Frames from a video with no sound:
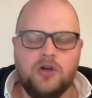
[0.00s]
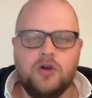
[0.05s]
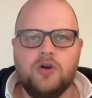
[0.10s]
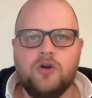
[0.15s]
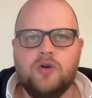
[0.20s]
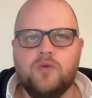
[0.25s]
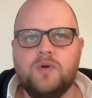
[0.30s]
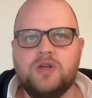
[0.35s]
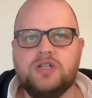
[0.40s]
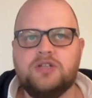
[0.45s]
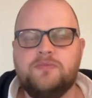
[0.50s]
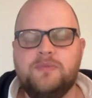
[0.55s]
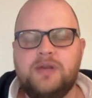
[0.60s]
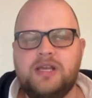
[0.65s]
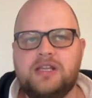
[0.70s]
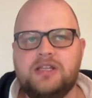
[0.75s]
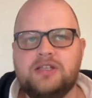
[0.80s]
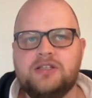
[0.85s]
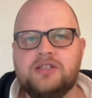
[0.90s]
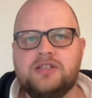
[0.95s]
which
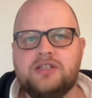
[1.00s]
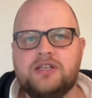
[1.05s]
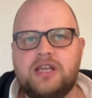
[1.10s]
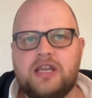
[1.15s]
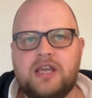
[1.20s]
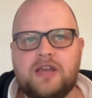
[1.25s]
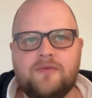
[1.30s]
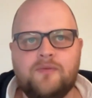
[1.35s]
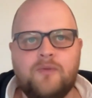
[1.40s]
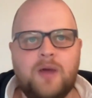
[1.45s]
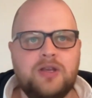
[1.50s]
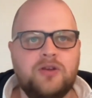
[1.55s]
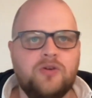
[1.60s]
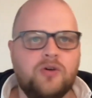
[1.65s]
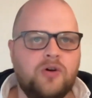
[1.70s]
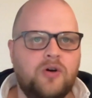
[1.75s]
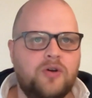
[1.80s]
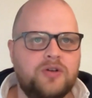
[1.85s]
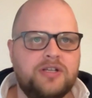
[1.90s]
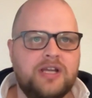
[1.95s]
means when your
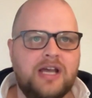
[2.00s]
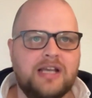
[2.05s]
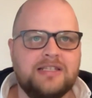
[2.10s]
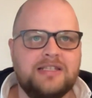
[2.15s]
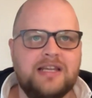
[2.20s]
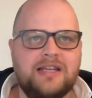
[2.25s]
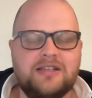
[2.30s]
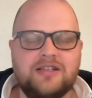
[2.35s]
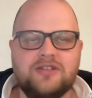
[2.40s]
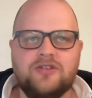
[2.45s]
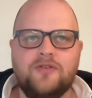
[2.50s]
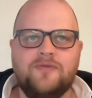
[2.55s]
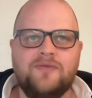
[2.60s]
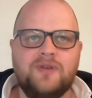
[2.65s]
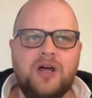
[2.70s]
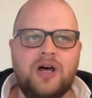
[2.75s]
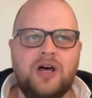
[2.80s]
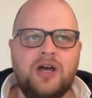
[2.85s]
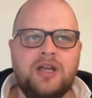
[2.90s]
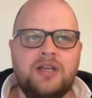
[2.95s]
contact center's
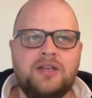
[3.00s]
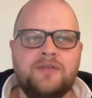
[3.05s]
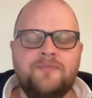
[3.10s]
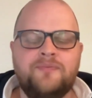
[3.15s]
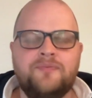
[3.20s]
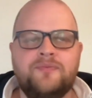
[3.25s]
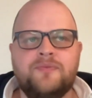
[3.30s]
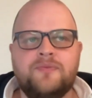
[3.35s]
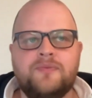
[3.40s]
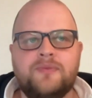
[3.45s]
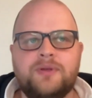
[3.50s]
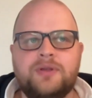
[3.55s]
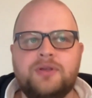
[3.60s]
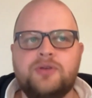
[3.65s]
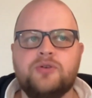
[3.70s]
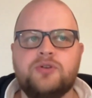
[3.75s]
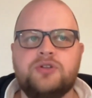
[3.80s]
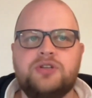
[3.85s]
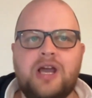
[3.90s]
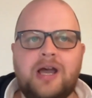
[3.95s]
offline,
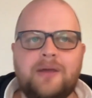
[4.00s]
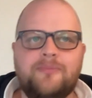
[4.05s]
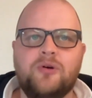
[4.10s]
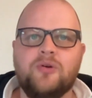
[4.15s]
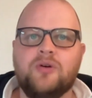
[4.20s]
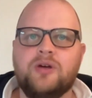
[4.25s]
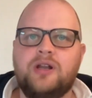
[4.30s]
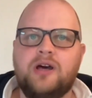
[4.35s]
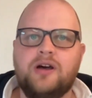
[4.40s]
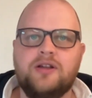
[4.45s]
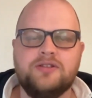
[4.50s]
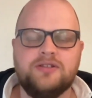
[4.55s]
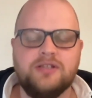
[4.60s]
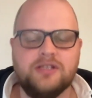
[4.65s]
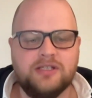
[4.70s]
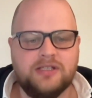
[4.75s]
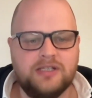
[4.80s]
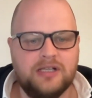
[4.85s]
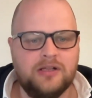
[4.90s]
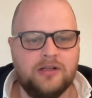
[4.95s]
your chatbot can
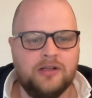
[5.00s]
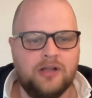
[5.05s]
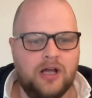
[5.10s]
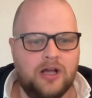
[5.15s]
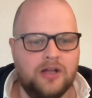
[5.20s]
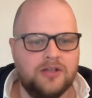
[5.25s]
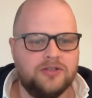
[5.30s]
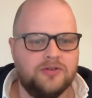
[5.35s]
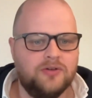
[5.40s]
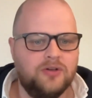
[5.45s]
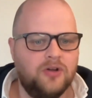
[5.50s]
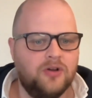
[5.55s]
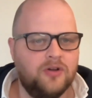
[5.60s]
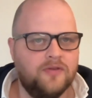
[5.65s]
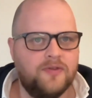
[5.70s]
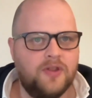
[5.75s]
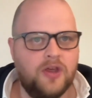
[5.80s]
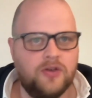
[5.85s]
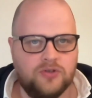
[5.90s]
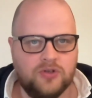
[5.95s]
still answer a lot
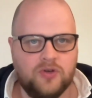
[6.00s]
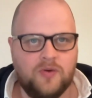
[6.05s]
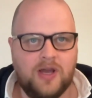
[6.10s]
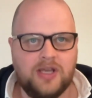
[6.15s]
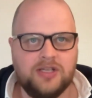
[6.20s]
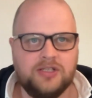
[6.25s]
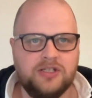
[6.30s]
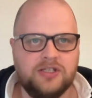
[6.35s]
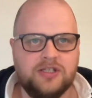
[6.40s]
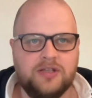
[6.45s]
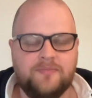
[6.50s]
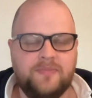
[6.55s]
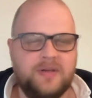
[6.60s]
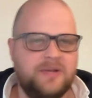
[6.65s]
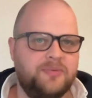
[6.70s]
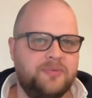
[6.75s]
of those questions that people